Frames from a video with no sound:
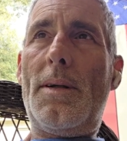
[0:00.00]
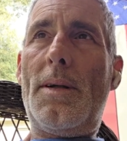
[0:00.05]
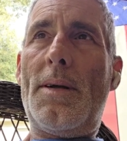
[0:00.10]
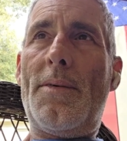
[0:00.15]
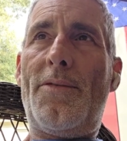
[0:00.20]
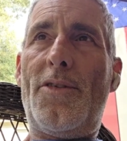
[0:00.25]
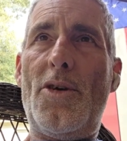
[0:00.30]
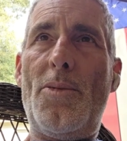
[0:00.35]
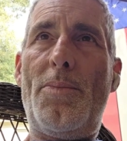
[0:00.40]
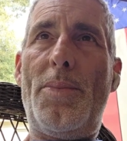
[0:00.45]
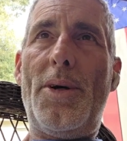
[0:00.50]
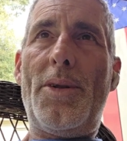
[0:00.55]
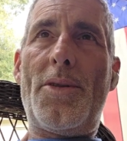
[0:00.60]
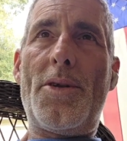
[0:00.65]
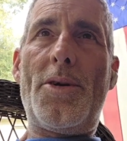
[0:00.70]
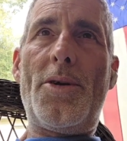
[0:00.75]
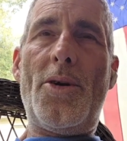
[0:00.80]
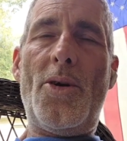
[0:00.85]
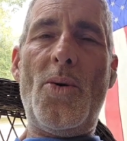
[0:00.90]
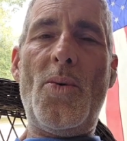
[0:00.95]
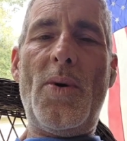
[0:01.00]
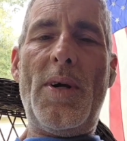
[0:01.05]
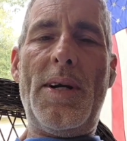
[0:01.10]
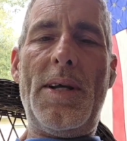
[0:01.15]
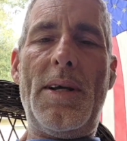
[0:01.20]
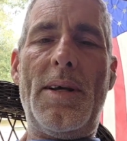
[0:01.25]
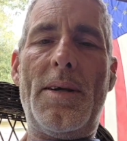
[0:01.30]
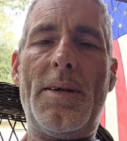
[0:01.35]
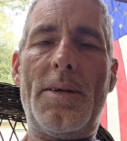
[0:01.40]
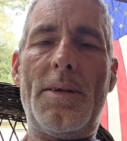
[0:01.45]
If you put the new
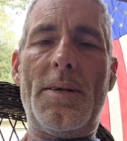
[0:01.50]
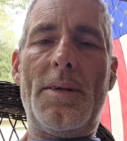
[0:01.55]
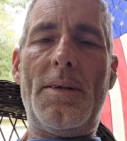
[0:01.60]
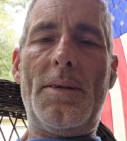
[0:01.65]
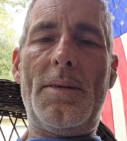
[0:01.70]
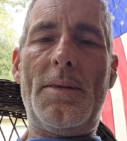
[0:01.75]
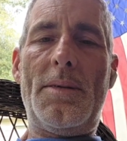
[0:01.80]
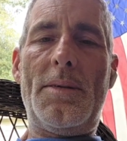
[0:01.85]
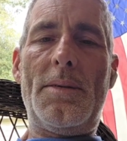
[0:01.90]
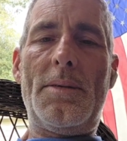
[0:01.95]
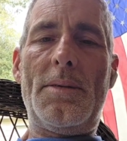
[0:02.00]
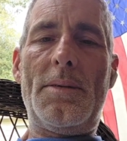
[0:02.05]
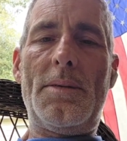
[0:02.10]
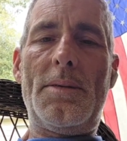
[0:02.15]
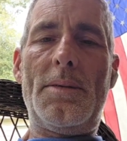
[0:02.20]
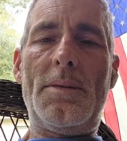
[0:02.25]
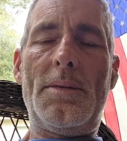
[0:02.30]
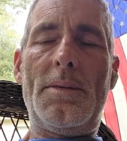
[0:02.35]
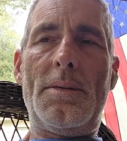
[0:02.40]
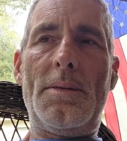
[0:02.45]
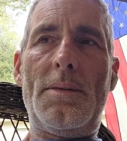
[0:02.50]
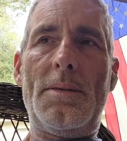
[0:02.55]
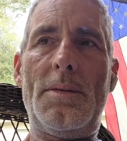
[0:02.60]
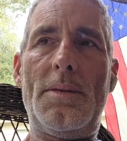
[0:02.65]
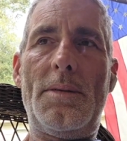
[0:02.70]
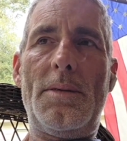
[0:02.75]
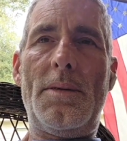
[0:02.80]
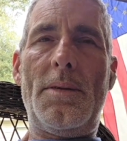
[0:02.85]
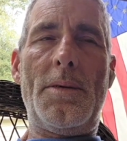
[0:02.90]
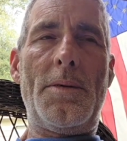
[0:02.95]
one in,
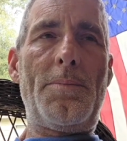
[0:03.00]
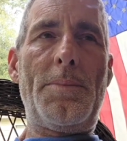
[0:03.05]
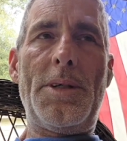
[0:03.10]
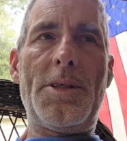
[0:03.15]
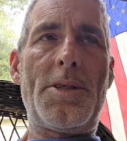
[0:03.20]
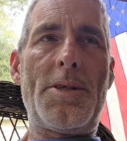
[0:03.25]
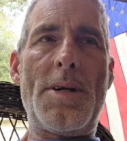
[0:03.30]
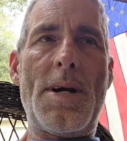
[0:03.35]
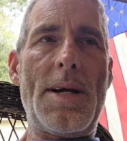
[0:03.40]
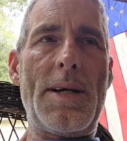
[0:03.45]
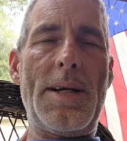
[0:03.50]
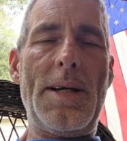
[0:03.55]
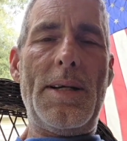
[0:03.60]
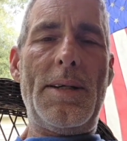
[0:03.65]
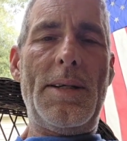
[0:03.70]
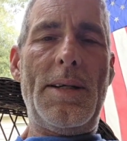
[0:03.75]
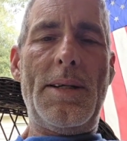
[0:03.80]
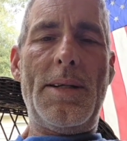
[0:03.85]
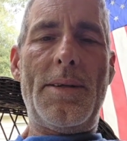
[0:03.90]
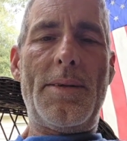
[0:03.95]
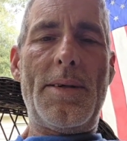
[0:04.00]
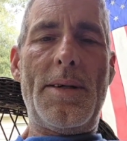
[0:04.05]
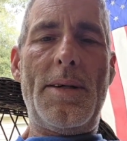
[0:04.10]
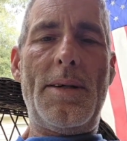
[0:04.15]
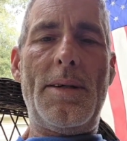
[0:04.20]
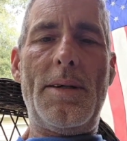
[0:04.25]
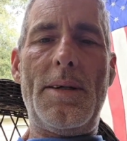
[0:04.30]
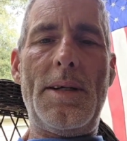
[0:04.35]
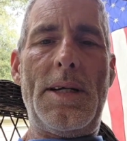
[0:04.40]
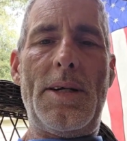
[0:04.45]
but you're not getting
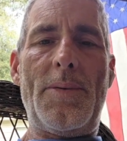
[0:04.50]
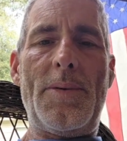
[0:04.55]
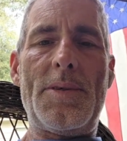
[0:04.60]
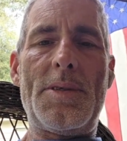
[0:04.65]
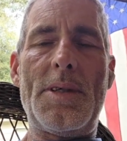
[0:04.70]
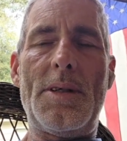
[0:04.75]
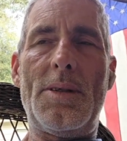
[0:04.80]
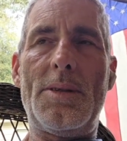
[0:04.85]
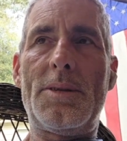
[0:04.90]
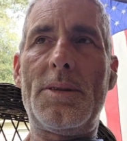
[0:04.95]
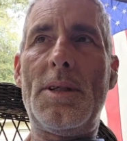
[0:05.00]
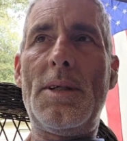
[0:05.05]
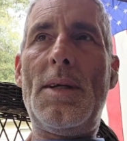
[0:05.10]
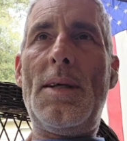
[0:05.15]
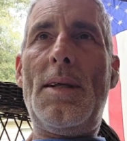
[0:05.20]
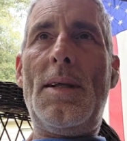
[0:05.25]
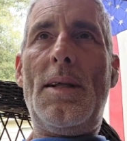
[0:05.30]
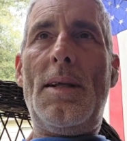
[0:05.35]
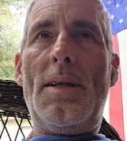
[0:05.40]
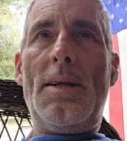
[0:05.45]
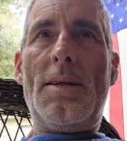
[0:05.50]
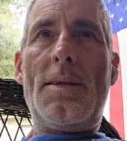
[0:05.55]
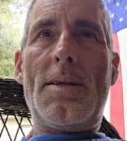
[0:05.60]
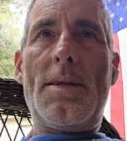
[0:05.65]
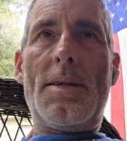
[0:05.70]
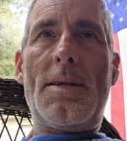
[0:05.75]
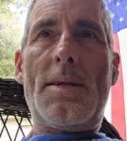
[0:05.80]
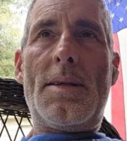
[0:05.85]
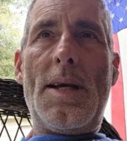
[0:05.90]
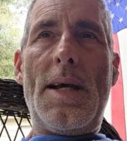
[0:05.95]
any results,
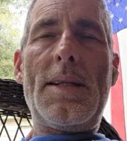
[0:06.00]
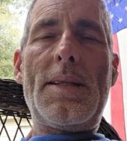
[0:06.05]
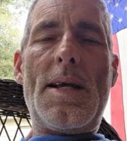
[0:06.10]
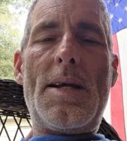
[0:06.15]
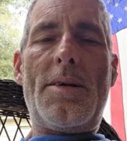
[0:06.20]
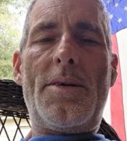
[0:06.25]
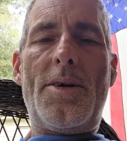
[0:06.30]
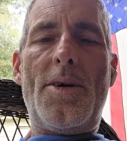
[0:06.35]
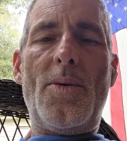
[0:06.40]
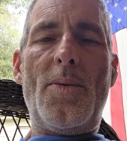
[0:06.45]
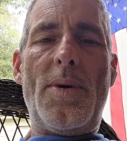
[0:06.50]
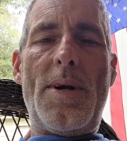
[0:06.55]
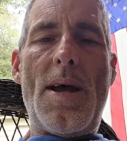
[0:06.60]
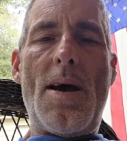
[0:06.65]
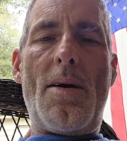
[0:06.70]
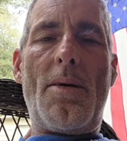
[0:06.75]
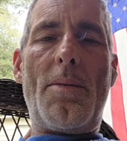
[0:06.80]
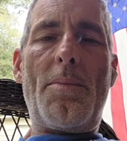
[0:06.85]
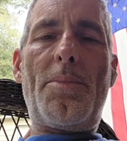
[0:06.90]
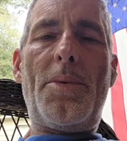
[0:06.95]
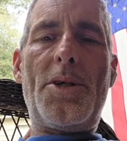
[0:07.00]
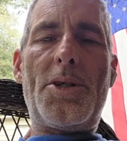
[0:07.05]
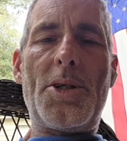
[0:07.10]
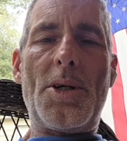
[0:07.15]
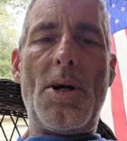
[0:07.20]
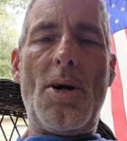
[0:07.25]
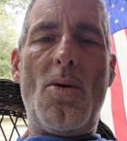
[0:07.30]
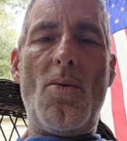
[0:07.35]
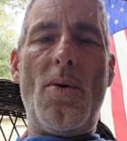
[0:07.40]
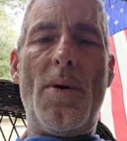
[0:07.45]
take that new one out, put
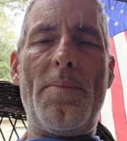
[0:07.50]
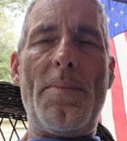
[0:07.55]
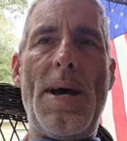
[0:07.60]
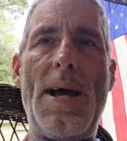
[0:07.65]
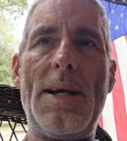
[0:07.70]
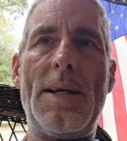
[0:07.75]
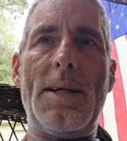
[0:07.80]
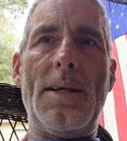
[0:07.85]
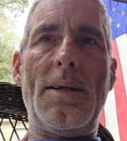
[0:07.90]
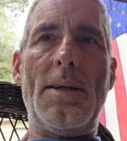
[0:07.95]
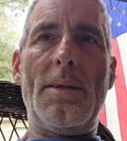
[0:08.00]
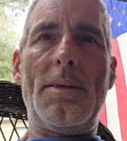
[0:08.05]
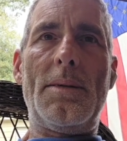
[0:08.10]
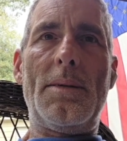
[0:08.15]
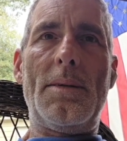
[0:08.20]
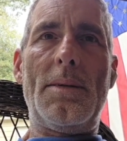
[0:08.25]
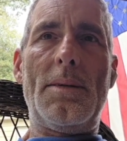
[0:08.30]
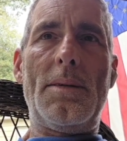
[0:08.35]
your old one back in.